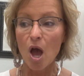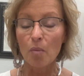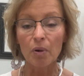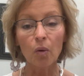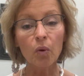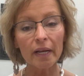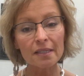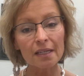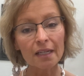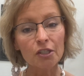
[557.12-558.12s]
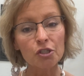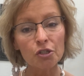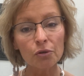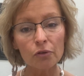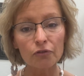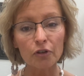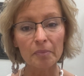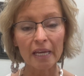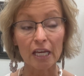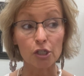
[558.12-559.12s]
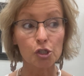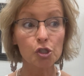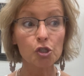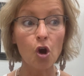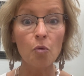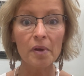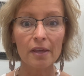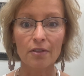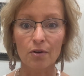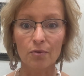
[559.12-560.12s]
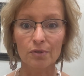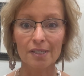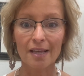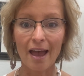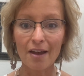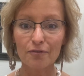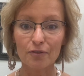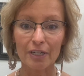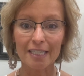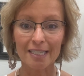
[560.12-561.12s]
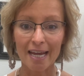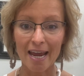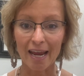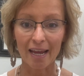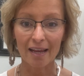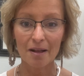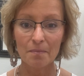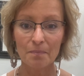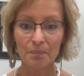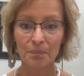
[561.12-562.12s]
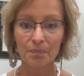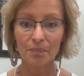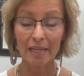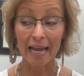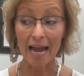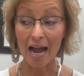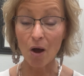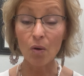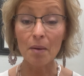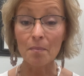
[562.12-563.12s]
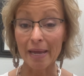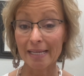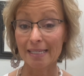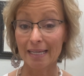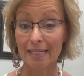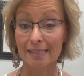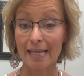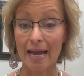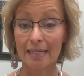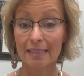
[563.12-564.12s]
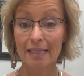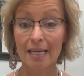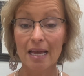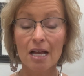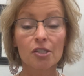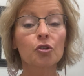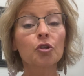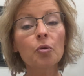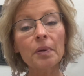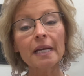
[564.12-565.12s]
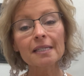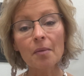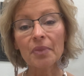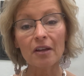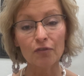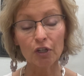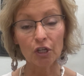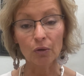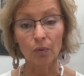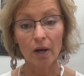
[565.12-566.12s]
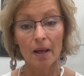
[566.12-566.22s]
But what it's gonna do for me is show me those every day. How amazing is that? So you pick something for you